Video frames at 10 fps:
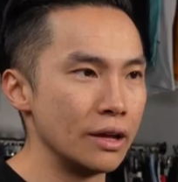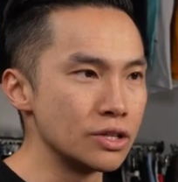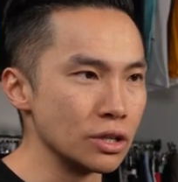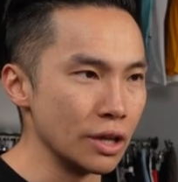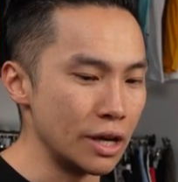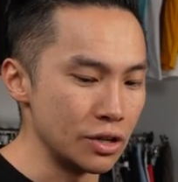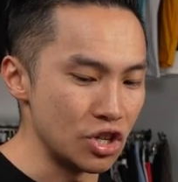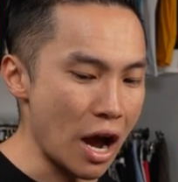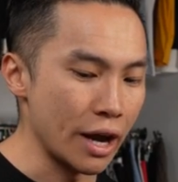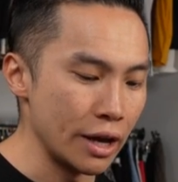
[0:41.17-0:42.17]
insulated
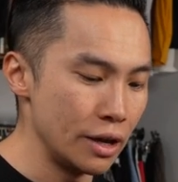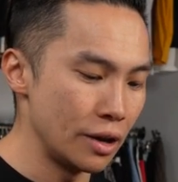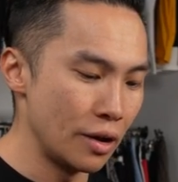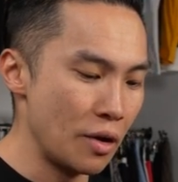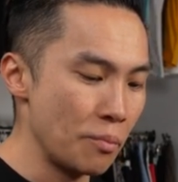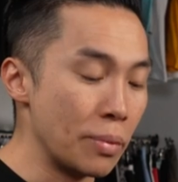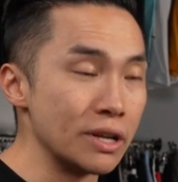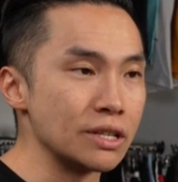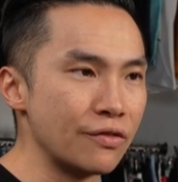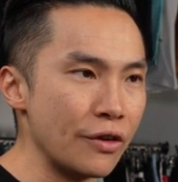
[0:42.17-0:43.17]
jacket, but
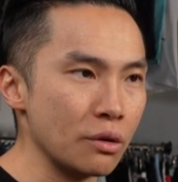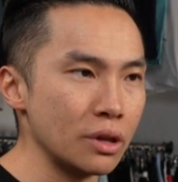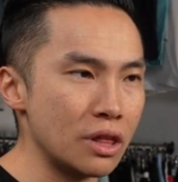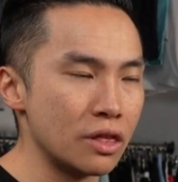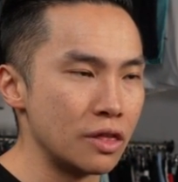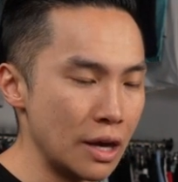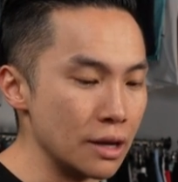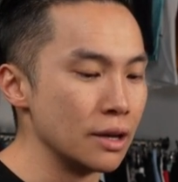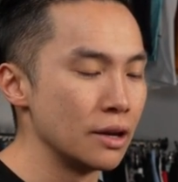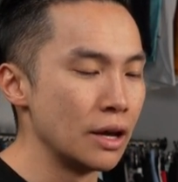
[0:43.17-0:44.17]
it's fairly
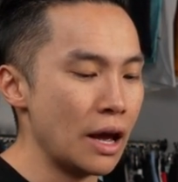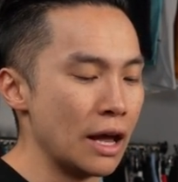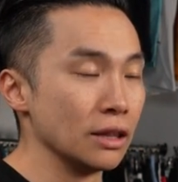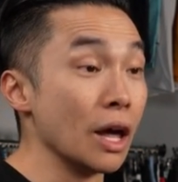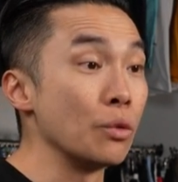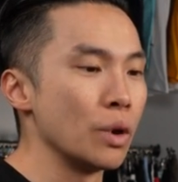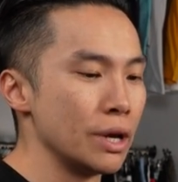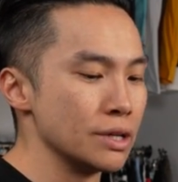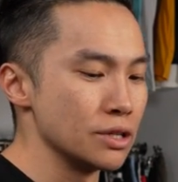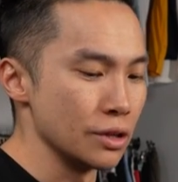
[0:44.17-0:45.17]
thin and lightweight
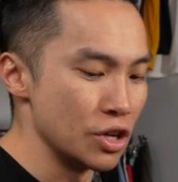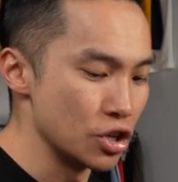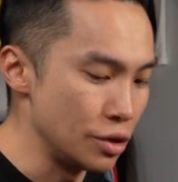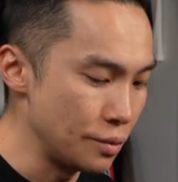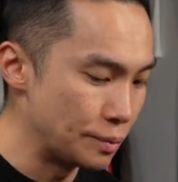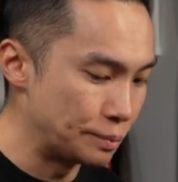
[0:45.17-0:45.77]
insulation.